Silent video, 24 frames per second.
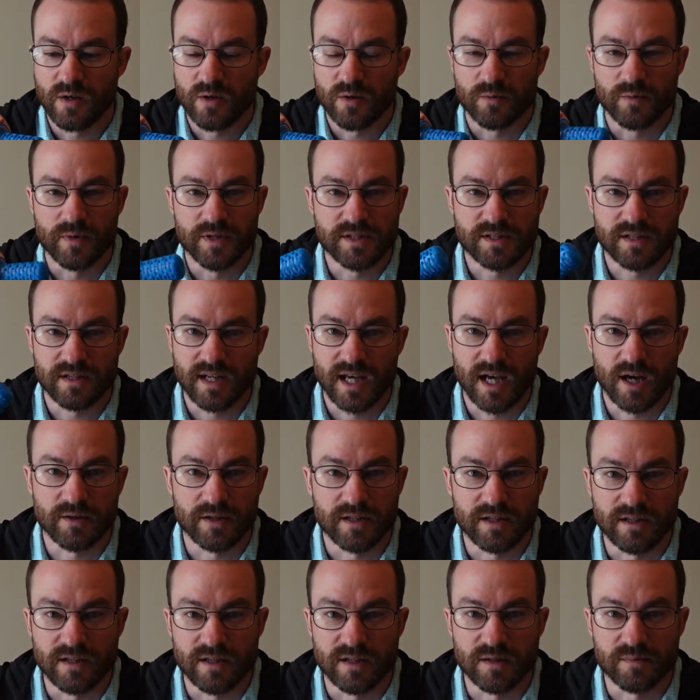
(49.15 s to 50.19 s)
rinse it out
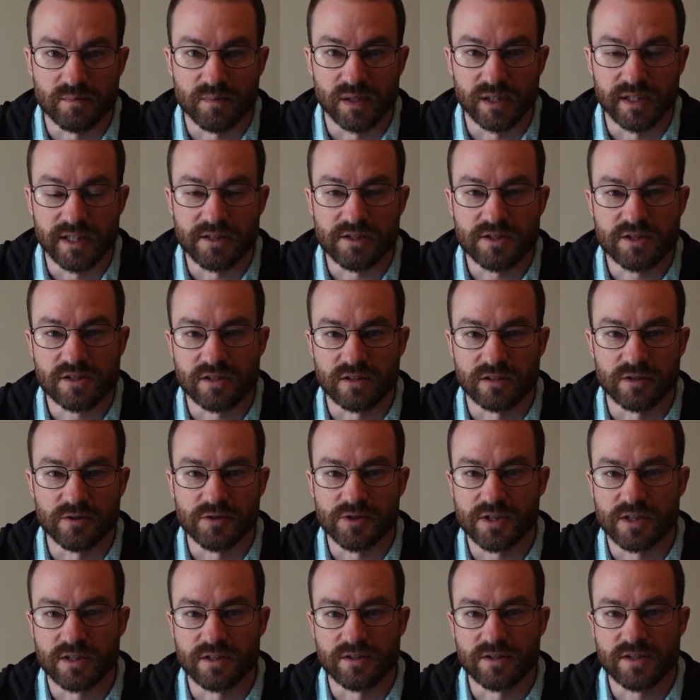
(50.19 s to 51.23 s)
in a bleach
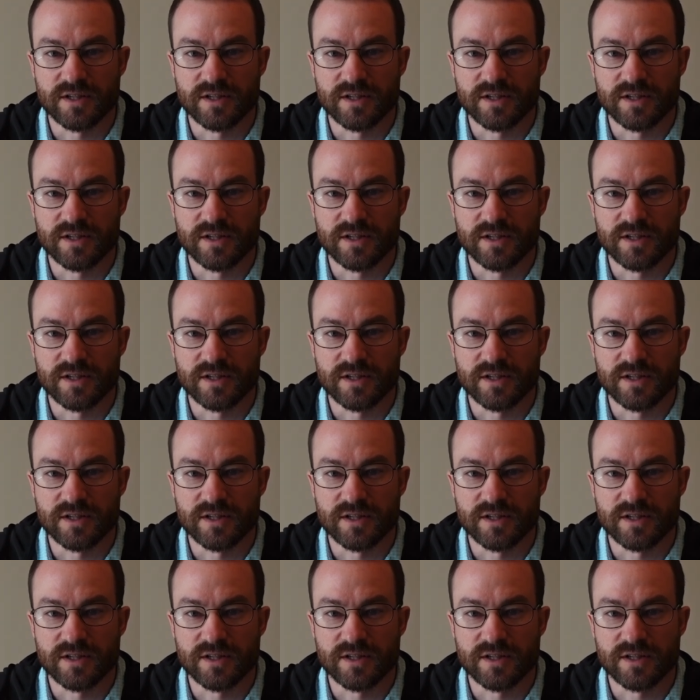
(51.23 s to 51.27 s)
solution or